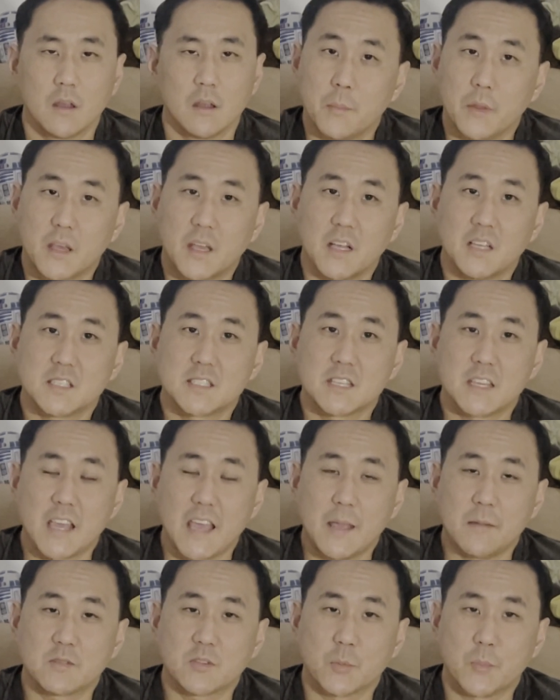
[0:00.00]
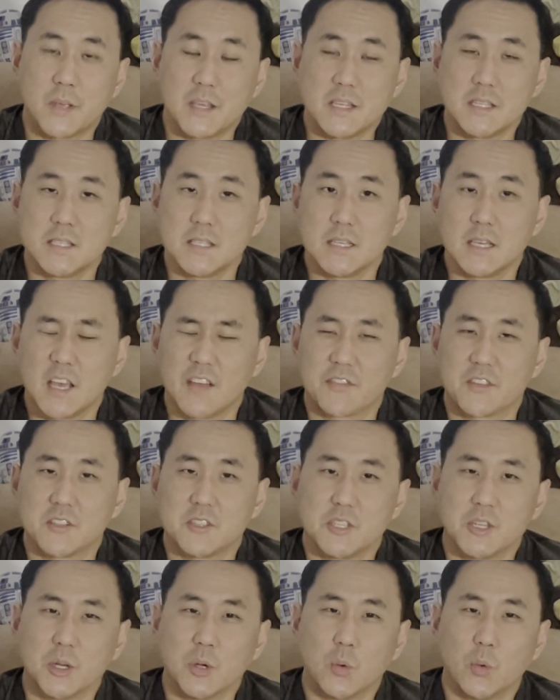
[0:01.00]
Because games for PC have to
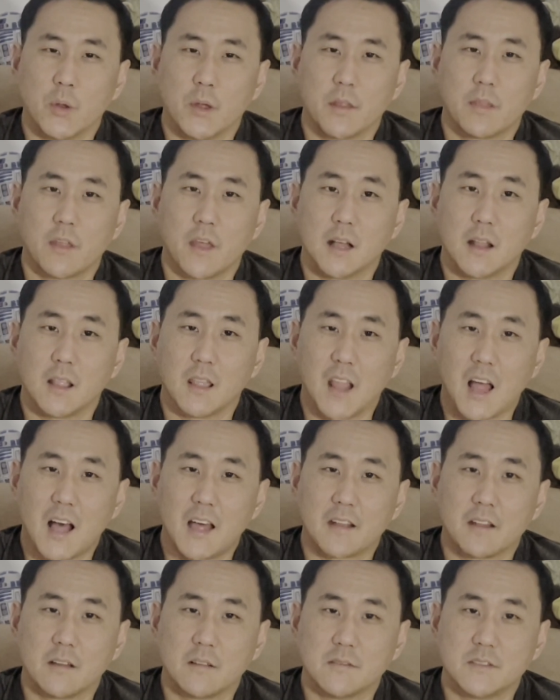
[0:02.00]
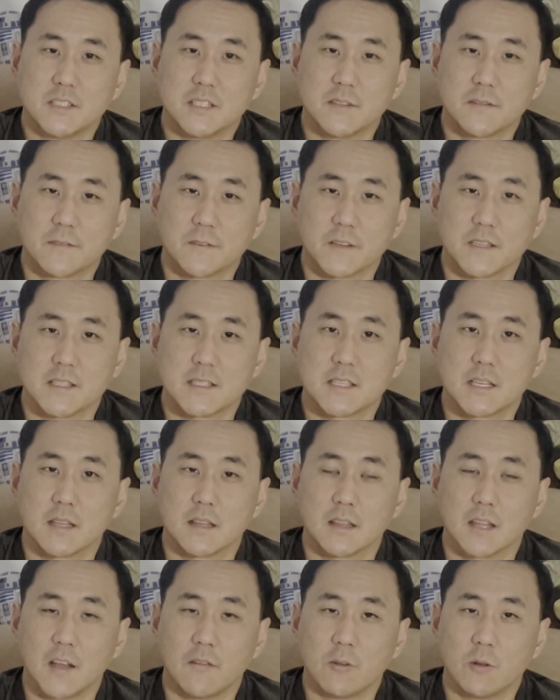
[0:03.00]
deal with a lot of different
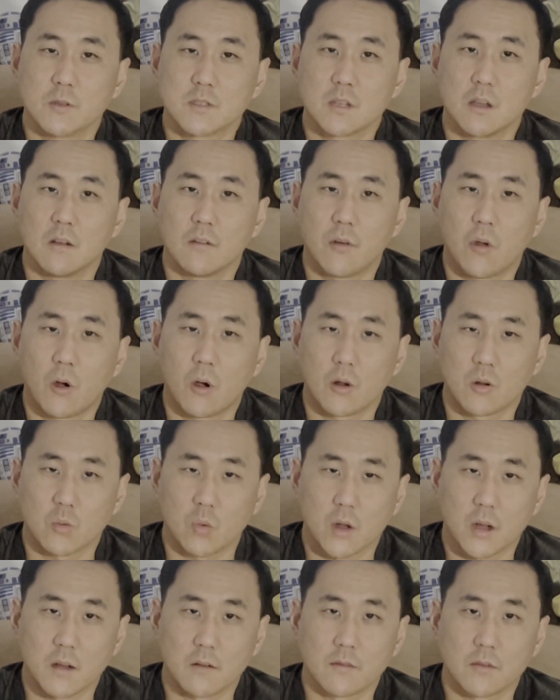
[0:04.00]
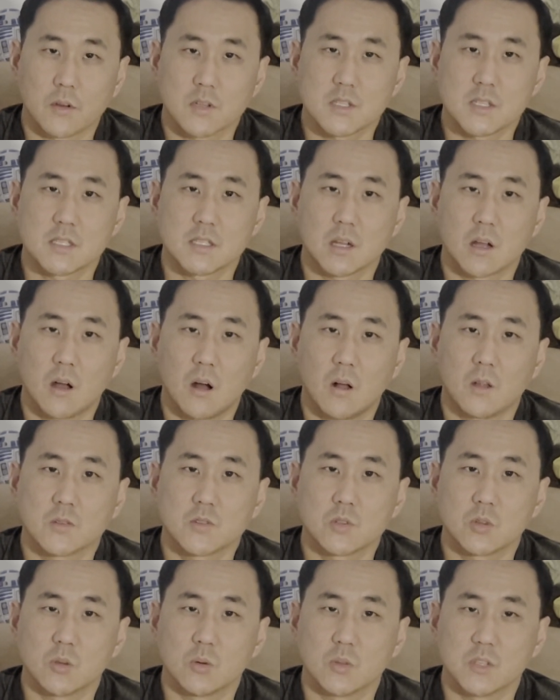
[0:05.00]
levels of hardware versus a
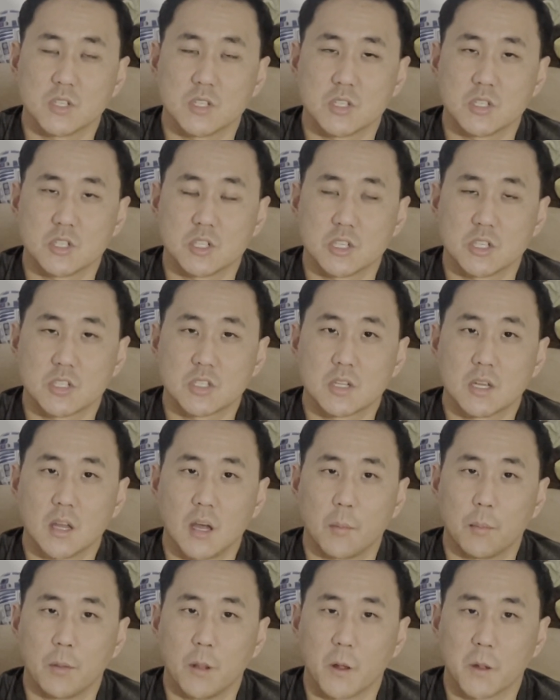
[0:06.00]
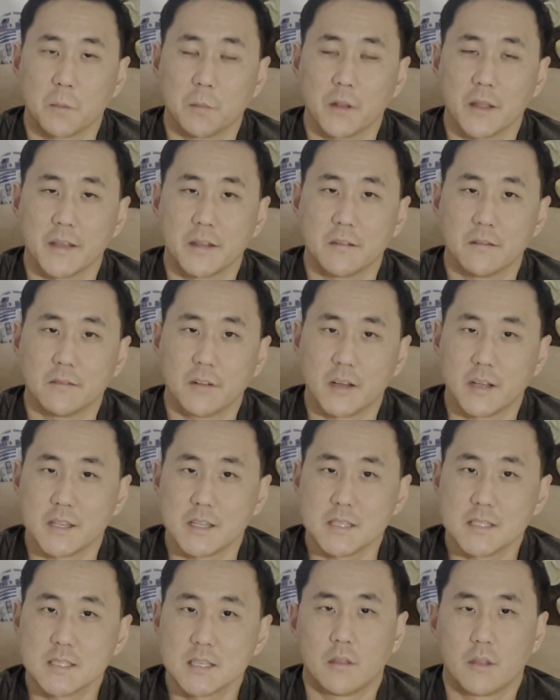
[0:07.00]
console, which is just a plug-and-play
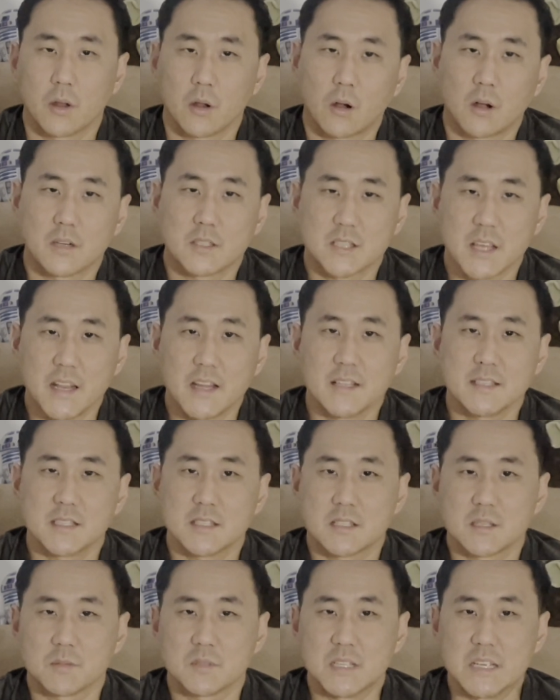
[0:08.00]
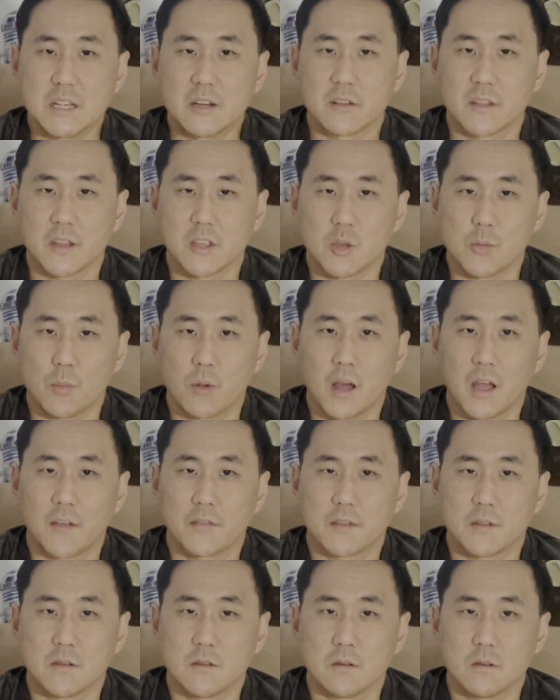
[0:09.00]
device, there are settings and some tinkering that you might have
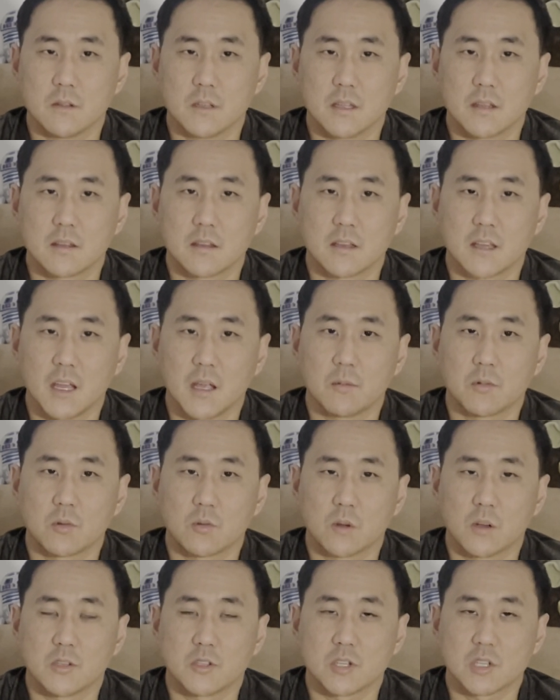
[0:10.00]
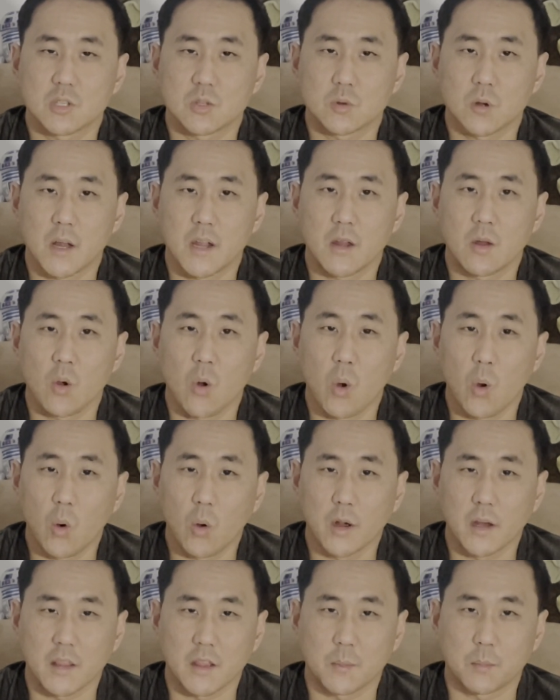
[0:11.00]
to do to get the game to run just right
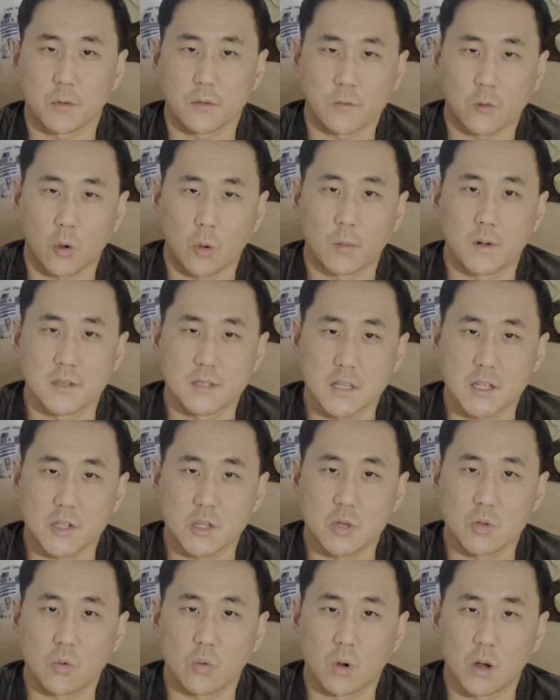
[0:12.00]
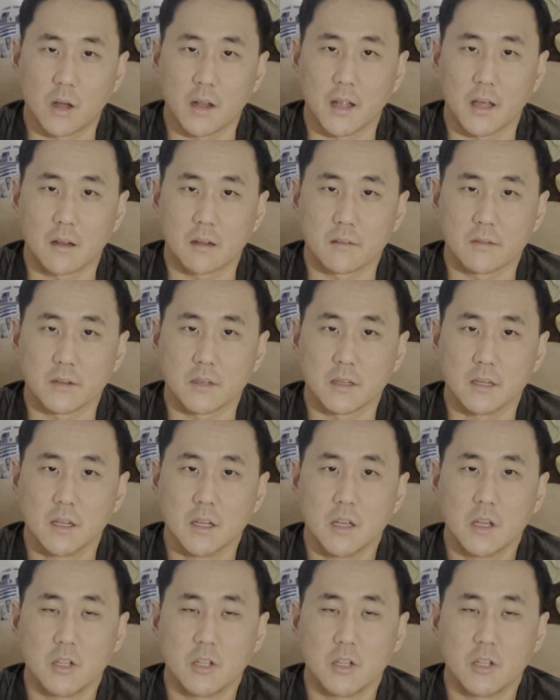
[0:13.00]
or get the performance that you want out of it.